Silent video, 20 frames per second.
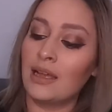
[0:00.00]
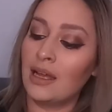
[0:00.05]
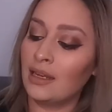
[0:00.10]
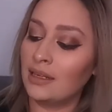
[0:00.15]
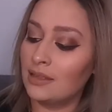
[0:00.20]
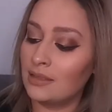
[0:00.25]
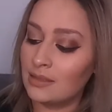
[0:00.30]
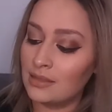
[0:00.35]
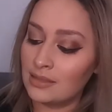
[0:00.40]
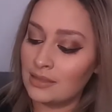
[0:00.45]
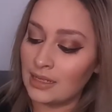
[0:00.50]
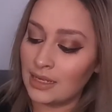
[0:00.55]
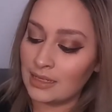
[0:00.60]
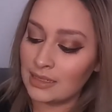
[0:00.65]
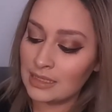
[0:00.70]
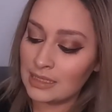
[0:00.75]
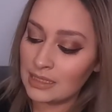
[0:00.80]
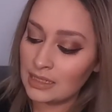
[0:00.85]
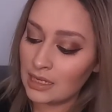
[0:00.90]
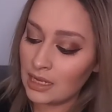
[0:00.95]

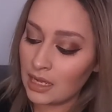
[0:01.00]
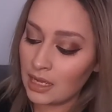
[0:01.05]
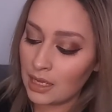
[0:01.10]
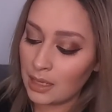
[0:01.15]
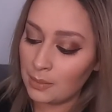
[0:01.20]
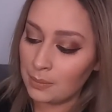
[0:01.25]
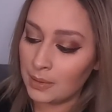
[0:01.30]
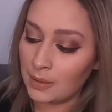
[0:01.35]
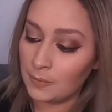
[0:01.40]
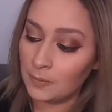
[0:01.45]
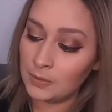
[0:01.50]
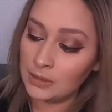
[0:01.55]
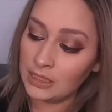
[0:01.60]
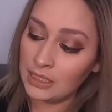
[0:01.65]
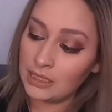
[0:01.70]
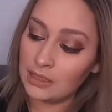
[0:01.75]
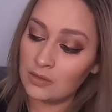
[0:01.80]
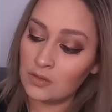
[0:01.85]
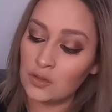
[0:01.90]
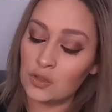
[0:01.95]
Anastasia Beverly
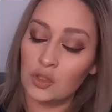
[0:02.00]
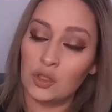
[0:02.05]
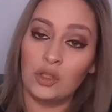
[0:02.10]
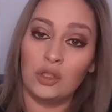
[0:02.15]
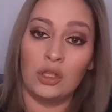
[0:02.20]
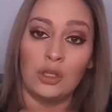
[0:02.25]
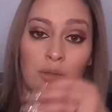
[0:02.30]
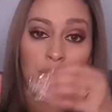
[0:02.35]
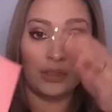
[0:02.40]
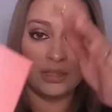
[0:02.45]
Hills Glow